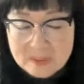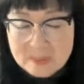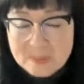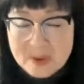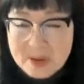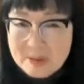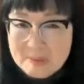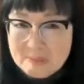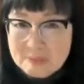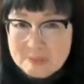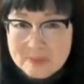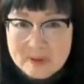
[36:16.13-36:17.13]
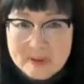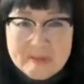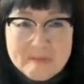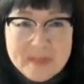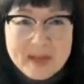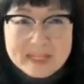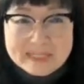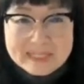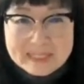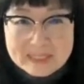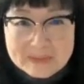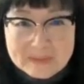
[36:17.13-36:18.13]
walk him through all of that
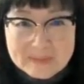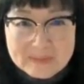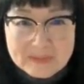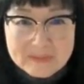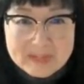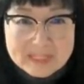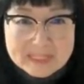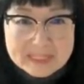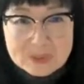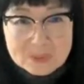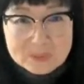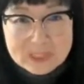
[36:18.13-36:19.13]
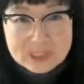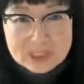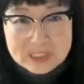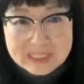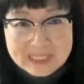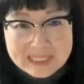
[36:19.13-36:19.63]
since you've given us such rich